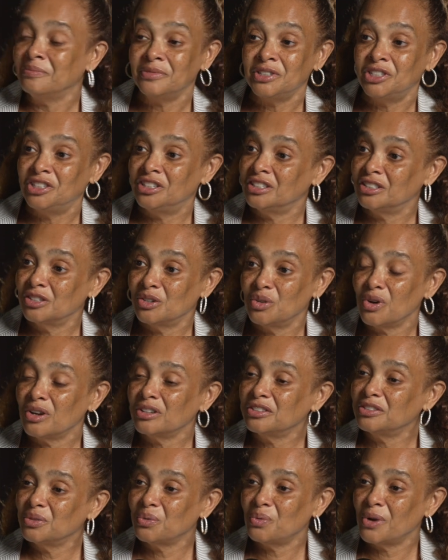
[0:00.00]
Just
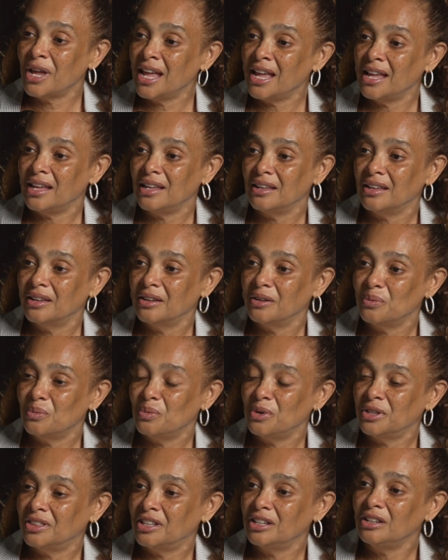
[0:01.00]
across the way
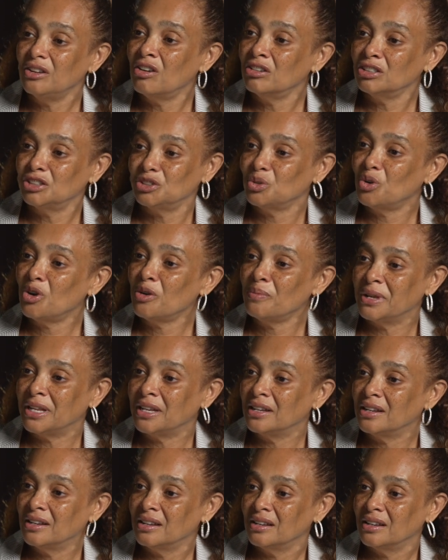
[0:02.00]
with the
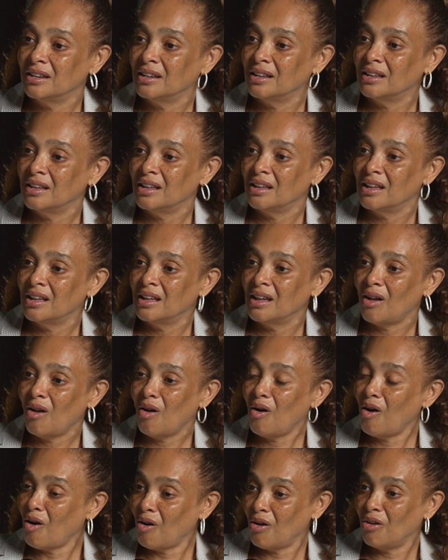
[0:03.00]
Longshoremen
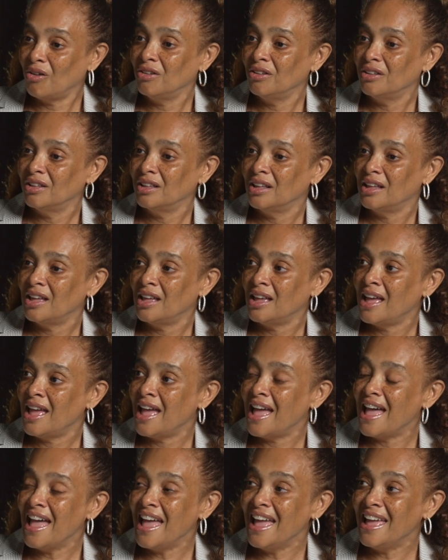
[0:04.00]
Hall.
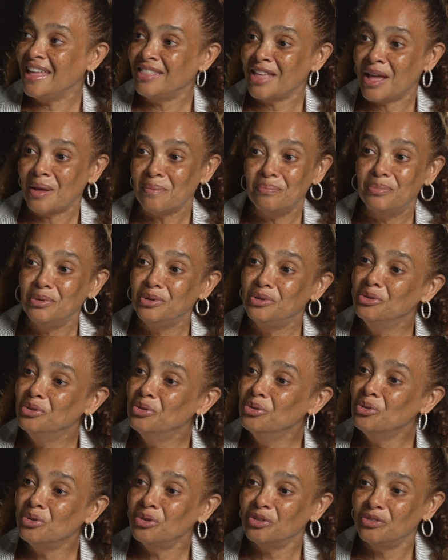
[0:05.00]
And that
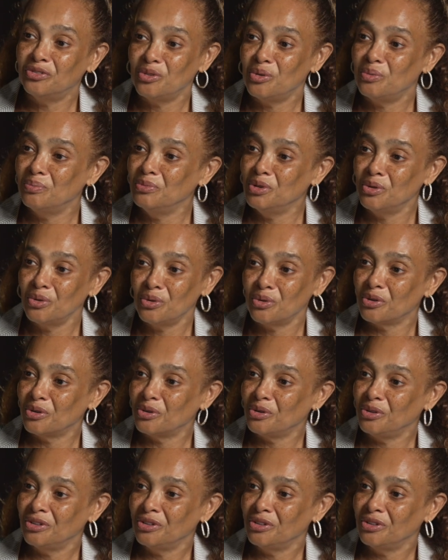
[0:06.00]
beautiful mural